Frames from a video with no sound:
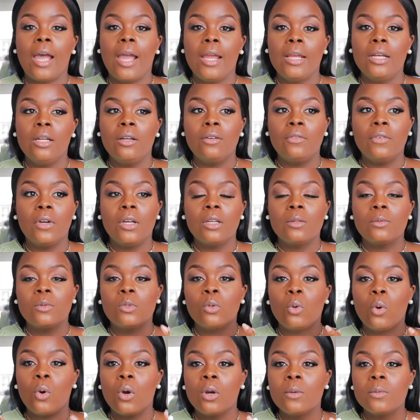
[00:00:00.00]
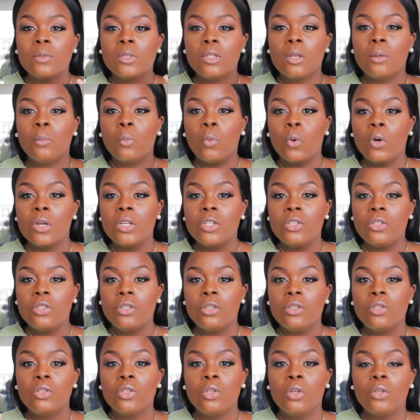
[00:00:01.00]
kind of absorbs the
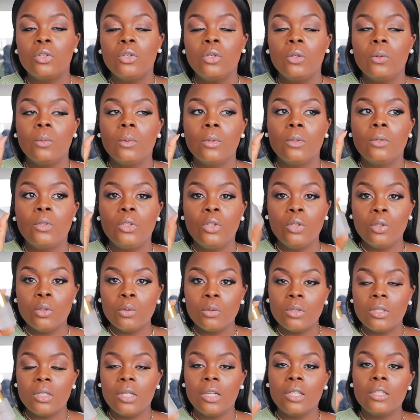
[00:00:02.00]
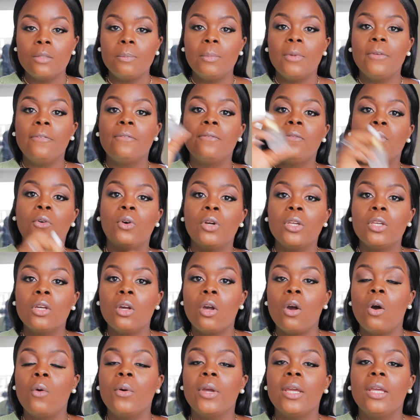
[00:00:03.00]
moisture, so you would use this before you
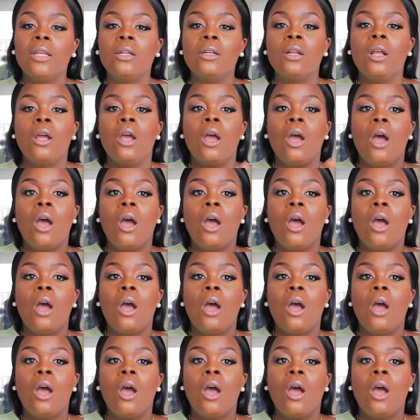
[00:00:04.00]
go in